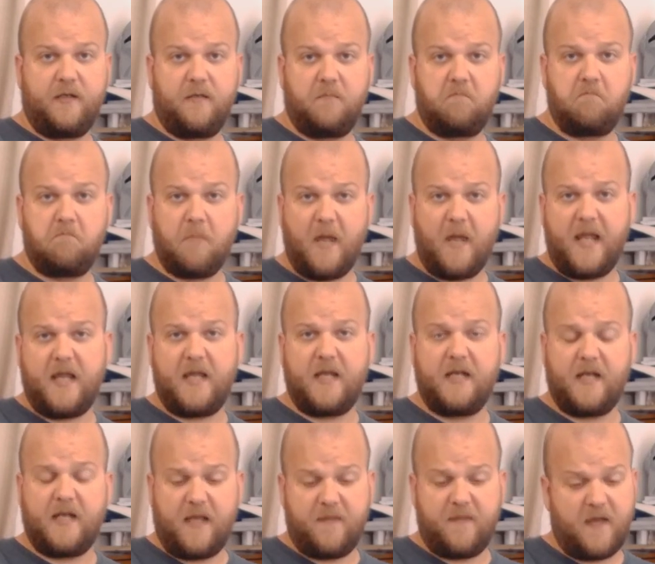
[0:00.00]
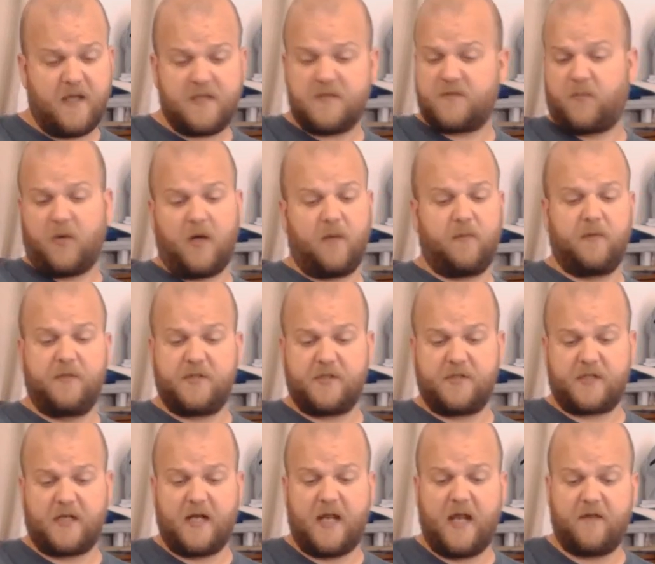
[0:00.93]
made, and that's probably just going to
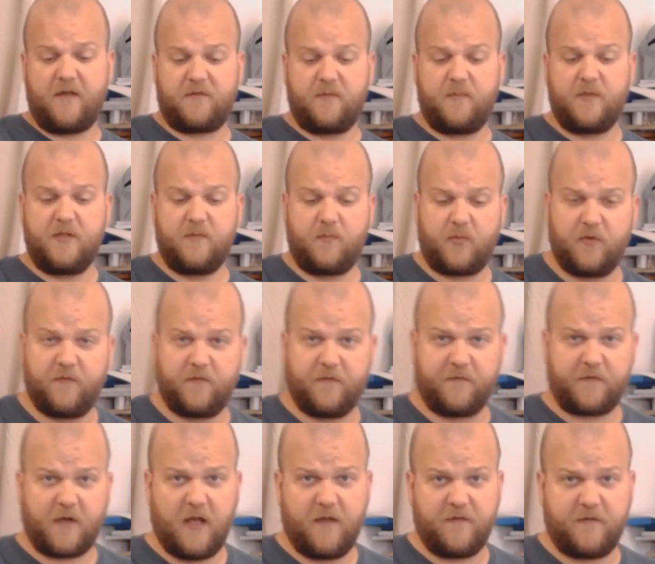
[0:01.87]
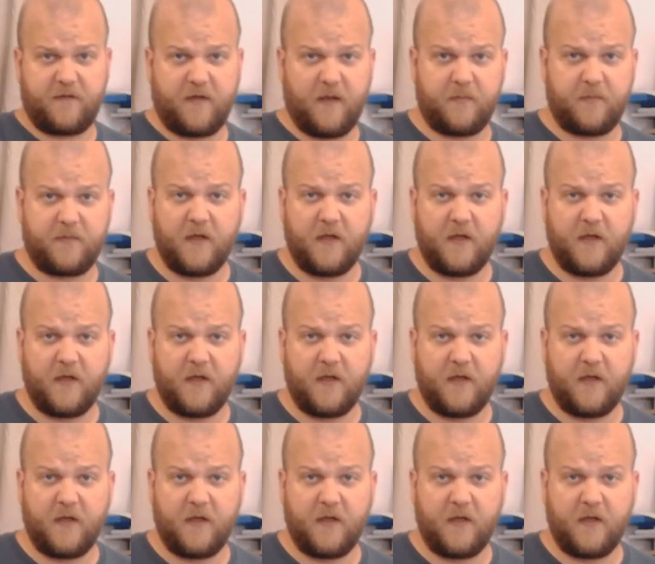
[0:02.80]
have to be the proof of concept.